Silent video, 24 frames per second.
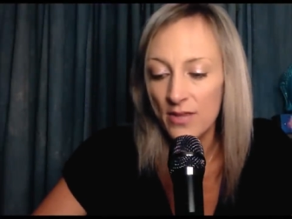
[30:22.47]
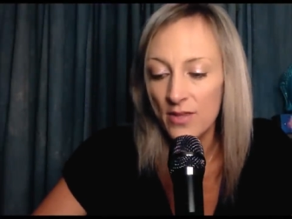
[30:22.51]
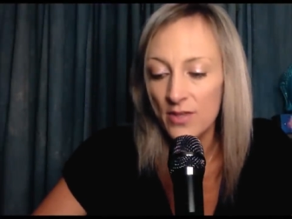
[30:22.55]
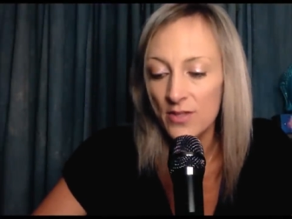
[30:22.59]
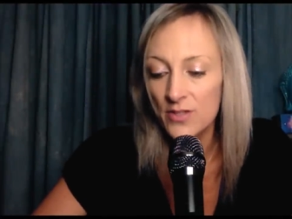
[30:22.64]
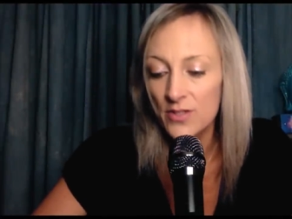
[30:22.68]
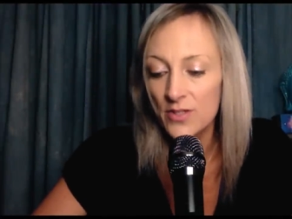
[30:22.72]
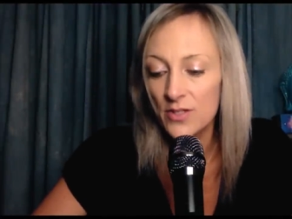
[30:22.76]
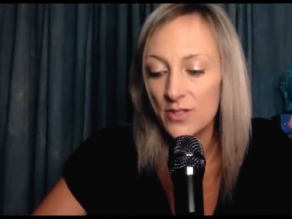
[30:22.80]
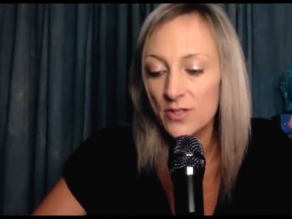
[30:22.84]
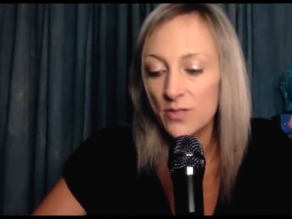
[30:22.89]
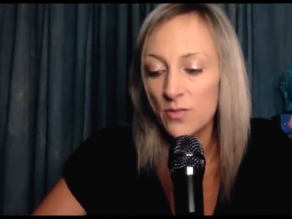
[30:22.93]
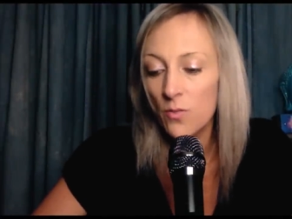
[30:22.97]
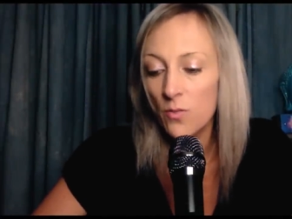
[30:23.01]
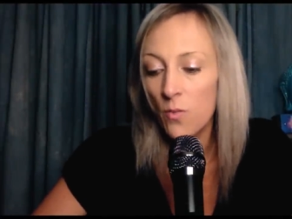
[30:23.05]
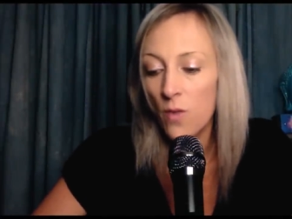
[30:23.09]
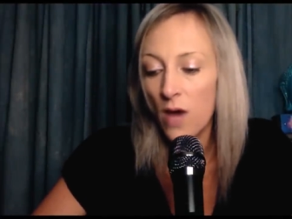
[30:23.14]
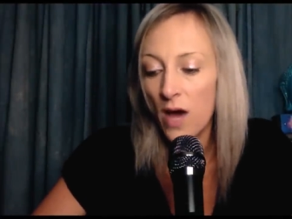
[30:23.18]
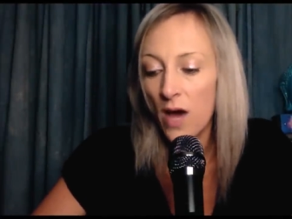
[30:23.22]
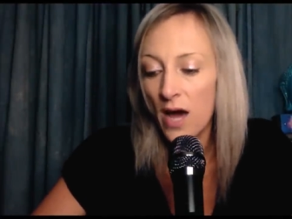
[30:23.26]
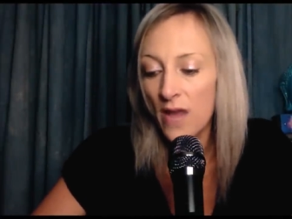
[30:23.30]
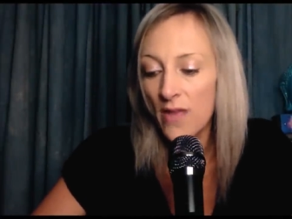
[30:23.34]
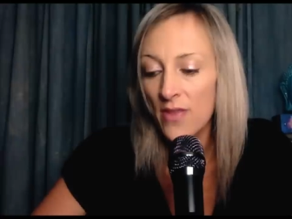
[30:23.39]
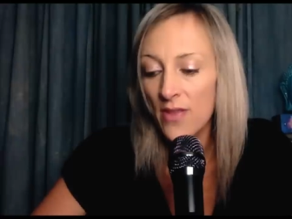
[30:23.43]
This is
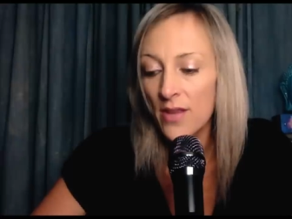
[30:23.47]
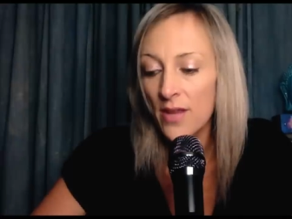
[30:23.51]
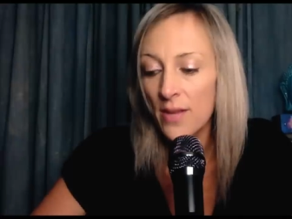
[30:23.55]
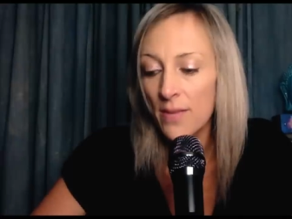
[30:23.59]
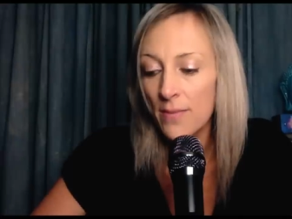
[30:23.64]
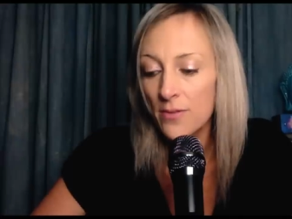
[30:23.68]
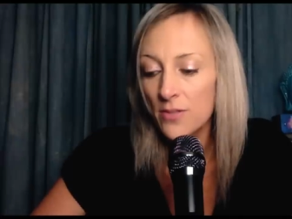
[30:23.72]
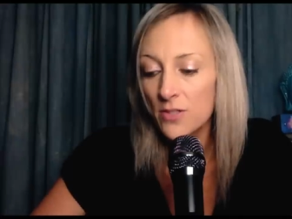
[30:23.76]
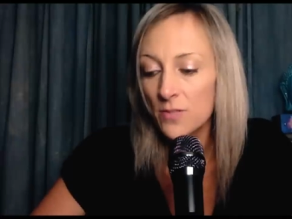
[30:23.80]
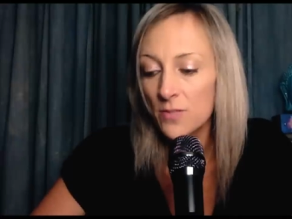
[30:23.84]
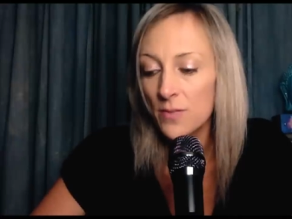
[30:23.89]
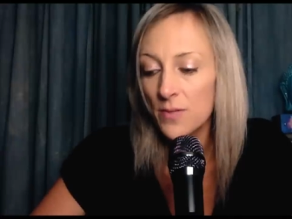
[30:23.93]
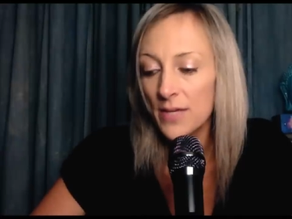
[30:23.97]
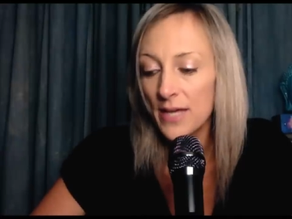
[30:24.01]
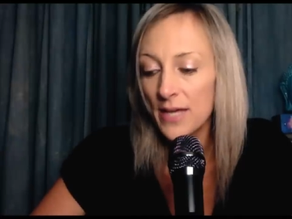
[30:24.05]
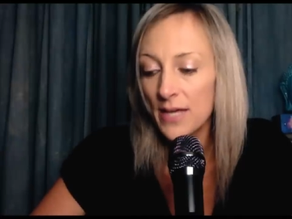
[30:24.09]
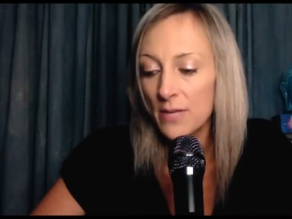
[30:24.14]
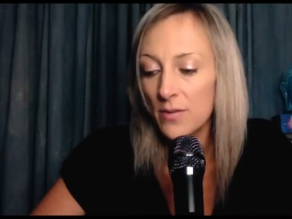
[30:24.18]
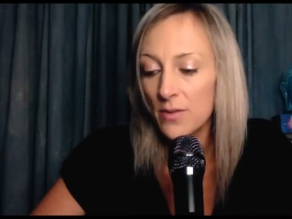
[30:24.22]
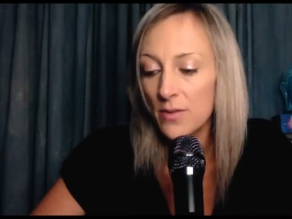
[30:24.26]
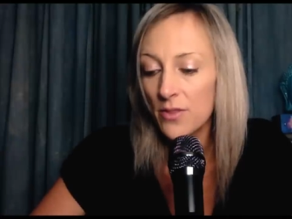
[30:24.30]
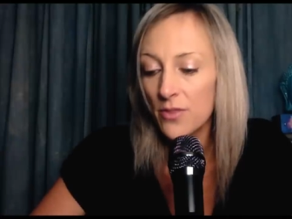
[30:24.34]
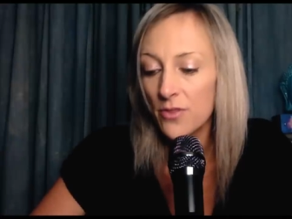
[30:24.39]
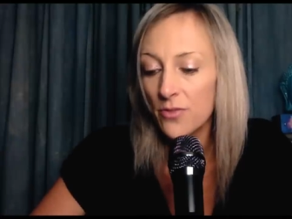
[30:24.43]
why the numbers
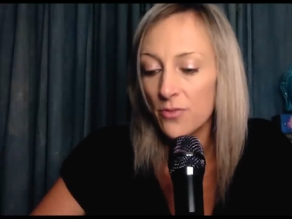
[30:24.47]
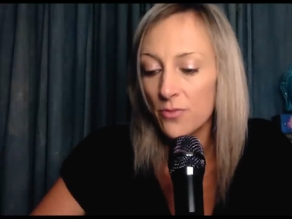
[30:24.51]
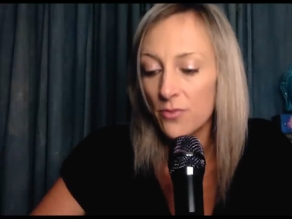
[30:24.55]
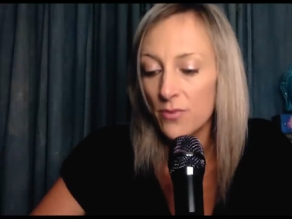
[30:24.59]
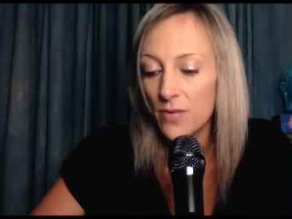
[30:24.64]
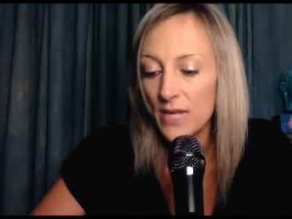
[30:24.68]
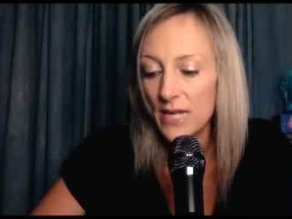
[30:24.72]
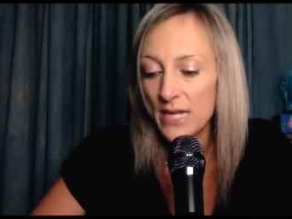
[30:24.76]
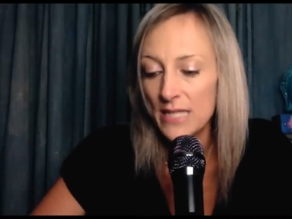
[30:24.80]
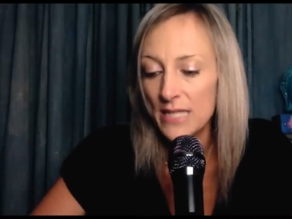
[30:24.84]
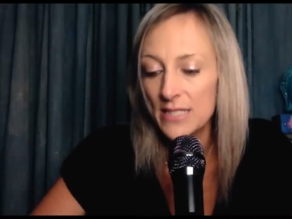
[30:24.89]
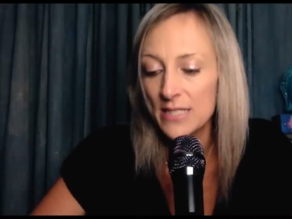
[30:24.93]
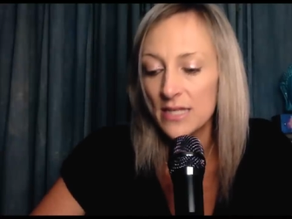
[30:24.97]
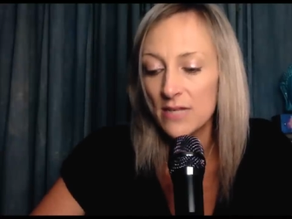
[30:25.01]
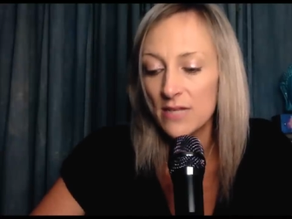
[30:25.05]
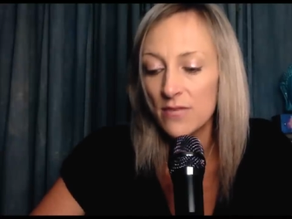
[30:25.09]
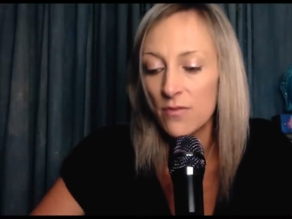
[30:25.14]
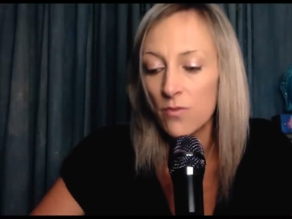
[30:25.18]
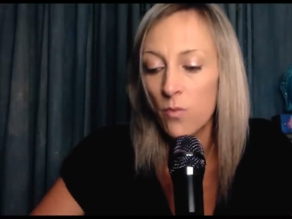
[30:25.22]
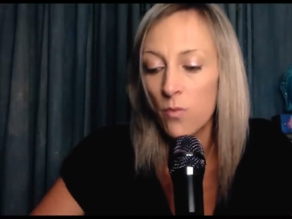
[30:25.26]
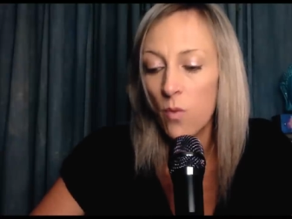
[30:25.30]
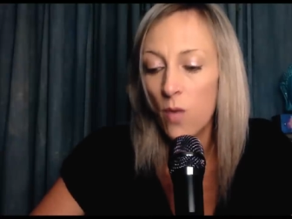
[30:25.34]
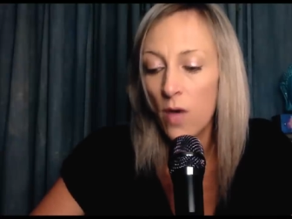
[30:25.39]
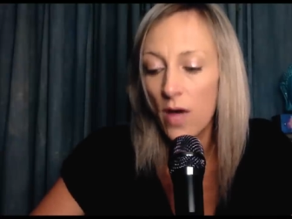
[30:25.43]
begin with 3 instead
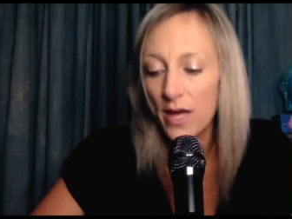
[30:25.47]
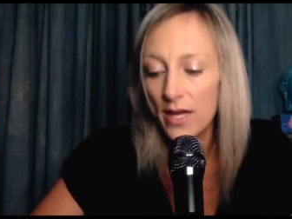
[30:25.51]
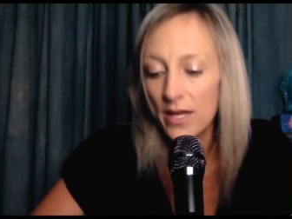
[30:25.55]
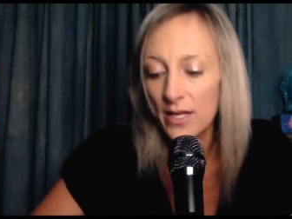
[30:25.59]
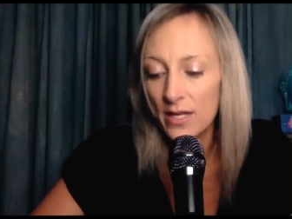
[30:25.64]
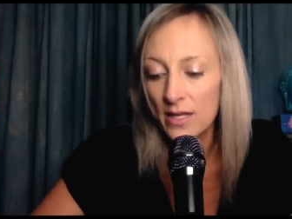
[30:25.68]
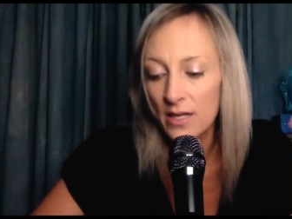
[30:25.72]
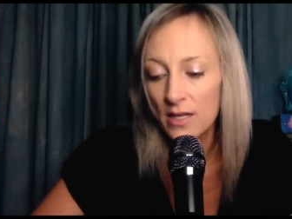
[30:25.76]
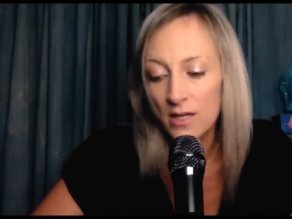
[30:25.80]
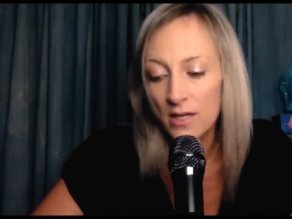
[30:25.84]
of 1.